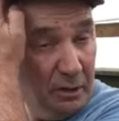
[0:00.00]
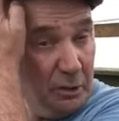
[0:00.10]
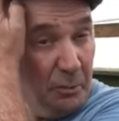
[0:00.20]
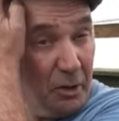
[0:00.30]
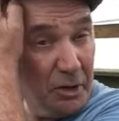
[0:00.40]

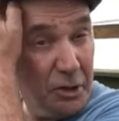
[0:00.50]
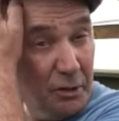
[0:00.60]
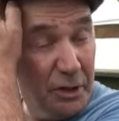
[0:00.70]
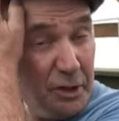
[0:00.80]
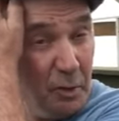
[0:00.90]
Tomorrow,
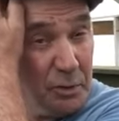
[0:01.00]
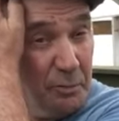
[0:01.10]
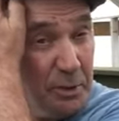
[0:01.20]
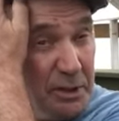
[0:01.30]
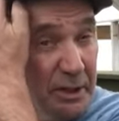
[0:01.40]
Sunday's always a
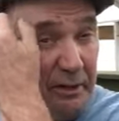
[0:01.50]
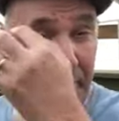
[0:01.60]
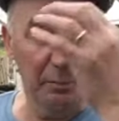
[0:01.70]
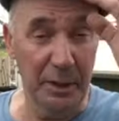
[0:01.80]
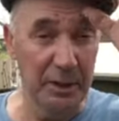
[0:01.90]
busy day
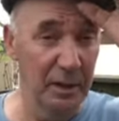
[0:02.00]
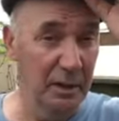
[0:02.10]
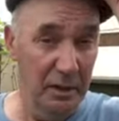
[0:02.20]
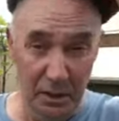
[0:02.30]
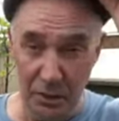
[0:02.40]
for me,
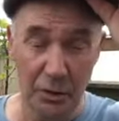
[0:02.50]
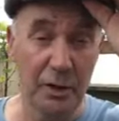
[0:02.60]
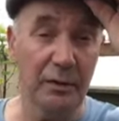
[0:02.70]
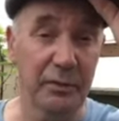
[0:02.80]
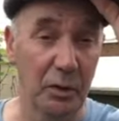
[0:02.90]

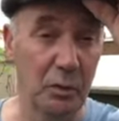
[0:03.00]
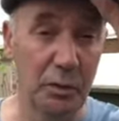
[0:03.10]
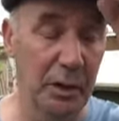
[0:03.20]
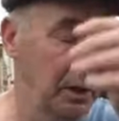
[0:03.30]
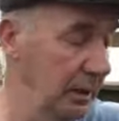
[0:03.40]
Sunday
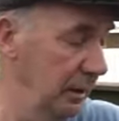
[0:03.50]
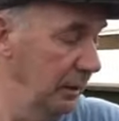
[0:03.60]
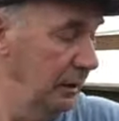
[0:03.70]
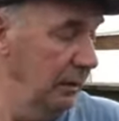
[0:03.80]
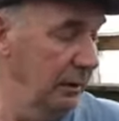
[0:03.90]
afternoon.
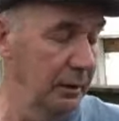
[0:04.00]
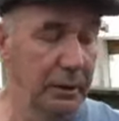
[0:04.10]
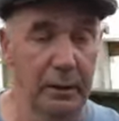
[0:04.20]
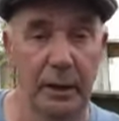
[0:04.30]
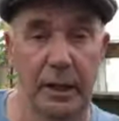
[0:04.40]

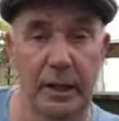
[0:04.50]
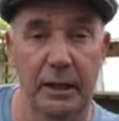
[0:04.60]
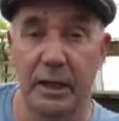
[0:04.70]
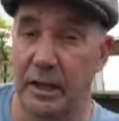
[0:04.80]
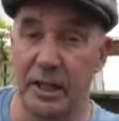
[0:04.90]

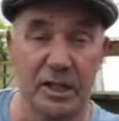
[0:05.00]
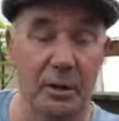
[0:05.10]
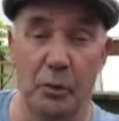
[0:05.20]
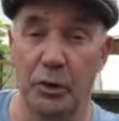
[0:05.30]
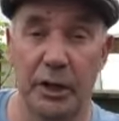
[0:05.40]
And then
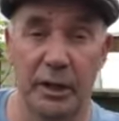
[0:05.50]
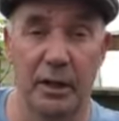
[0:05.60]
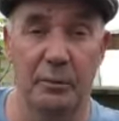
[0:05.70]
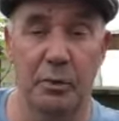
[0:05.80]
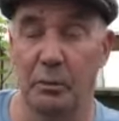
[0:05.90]
Easter Monday,
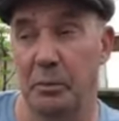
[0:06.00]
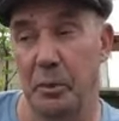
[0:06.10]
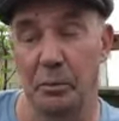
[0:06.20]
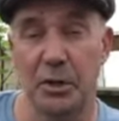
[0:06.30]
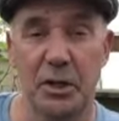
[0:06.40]
I'll probably
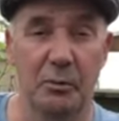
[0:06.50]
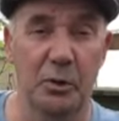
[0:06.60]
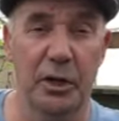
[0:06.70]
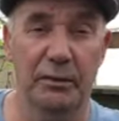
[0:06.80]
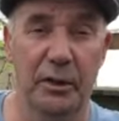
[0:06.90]
be up Easter
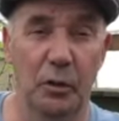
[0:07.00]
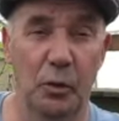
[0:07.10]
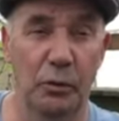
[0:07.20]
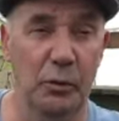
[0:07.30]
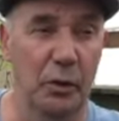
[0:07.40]
Monday
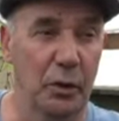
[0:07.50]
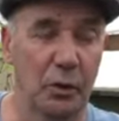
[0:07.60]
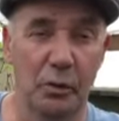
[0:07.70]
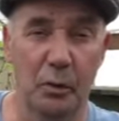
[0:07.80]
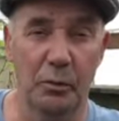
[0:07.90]
afternoon if we're not
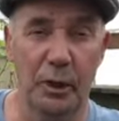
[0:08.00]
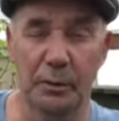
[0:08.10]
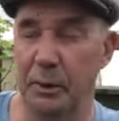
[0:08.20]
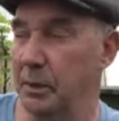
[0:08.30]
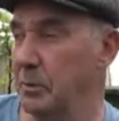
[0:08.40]
going out,
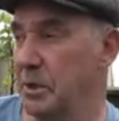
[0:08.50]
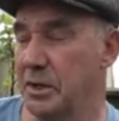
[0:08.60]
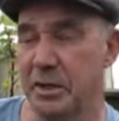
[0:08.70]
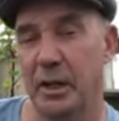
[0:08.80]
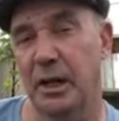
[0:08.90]
me and the
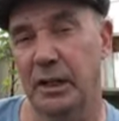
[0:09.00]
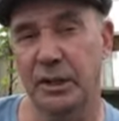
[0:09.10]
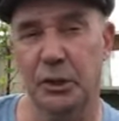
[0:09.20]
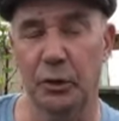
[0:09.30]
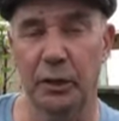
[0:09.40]
missus, and I'll get
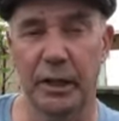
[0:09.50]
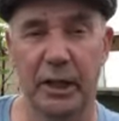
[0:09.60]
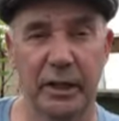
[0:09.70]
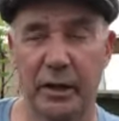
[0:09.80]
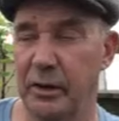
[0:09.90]
stuck in there
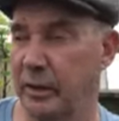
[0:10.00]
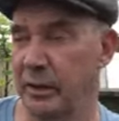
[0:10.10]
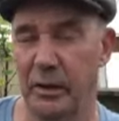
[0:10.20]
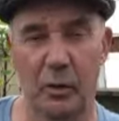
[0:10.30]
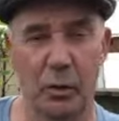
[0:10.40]
and get a
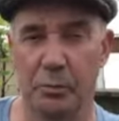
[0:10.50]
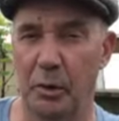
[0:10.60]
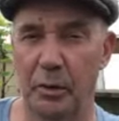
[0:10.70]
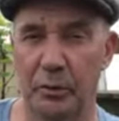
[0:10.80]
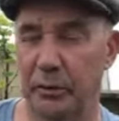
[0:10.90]
load of
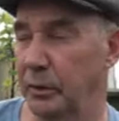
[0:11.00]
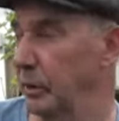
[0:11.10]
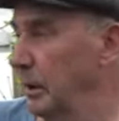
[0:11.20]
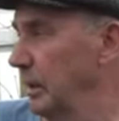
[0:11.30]
potting off done.